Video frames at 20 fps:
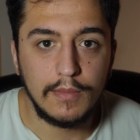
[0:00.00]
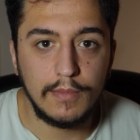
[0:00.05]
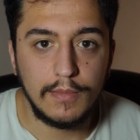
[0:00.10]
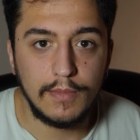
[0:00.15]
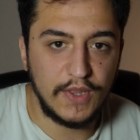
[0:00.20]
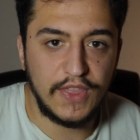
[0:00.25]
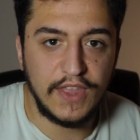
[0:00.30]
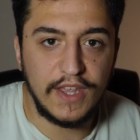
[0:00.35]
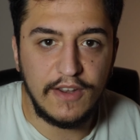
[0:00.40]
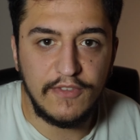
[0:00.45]

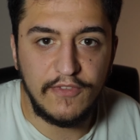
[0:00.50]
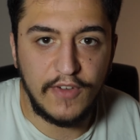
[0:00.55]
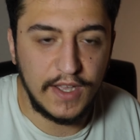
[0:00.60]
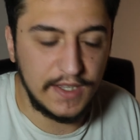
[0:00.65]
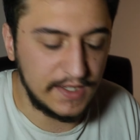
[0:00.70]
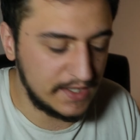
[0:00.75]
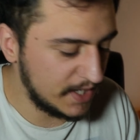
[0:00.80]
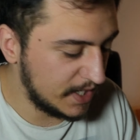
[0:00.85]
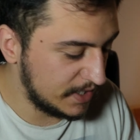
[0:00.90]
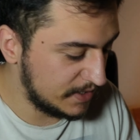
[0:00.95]
But then if I
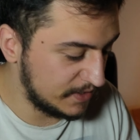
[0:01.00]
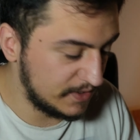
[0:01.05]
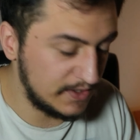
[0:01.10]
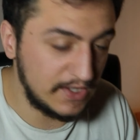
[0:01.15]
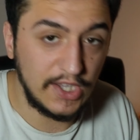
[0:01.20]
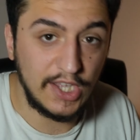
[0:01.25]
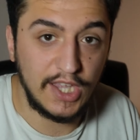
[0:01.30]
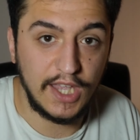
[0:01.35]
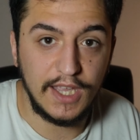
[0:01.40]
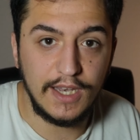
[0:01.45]
decide to
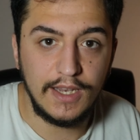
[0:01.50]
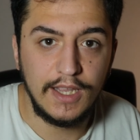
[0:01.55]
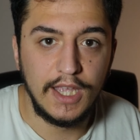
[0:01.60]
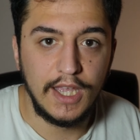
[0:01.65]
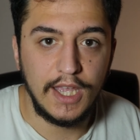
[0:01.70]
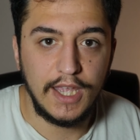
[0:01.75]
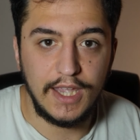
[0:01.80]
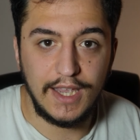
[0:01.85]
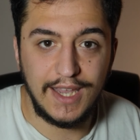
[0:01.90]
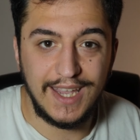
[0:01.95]
dig in,
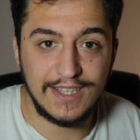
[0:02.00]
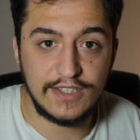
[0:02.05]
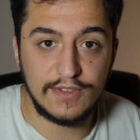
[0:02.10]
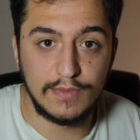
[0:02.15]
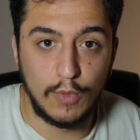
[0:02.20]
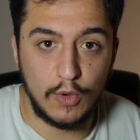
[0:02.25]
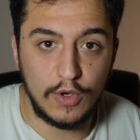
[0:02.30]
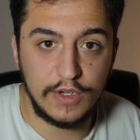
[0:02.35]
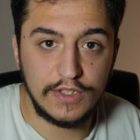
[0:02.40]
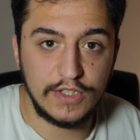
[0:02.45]
it gets
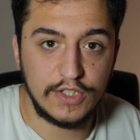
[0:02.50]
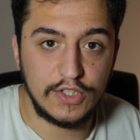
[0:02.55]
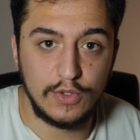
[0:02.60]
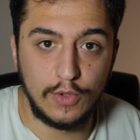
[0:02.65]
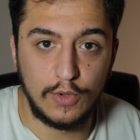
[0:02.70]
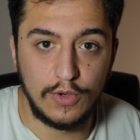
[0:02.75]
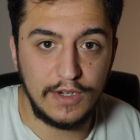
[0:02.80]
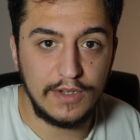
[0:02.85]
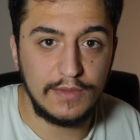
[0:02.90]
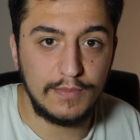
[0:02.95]
more
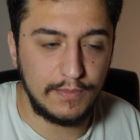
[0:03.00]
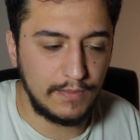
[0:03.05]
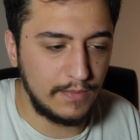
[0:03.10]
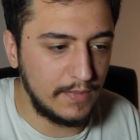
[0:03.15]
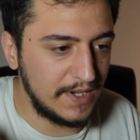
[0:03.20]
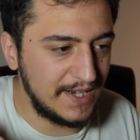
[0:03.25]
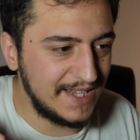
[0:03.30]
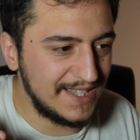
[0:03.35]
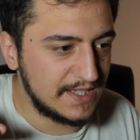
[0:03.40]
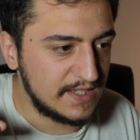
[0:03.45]
distorted,
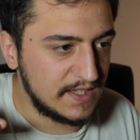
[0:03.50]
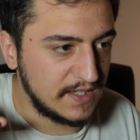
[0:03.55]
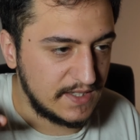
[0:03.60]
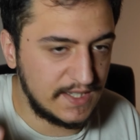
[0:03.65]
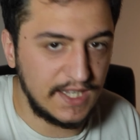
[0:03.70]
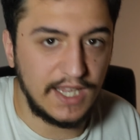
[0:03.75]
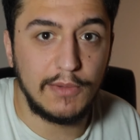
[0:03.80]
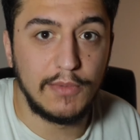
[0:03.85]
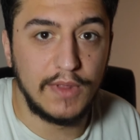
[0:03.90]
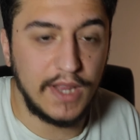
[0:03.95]
but it's the
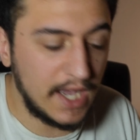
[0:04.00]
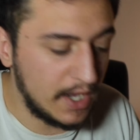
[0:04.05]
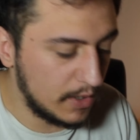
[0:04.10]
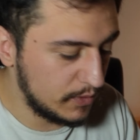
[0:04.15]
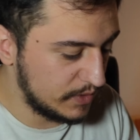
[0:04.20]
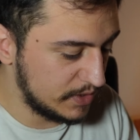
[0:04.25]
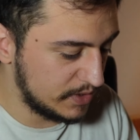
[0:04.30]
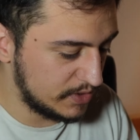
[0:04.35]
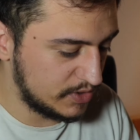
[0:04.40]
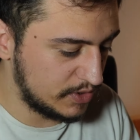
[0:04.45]
same
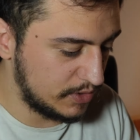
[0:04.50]
loudness.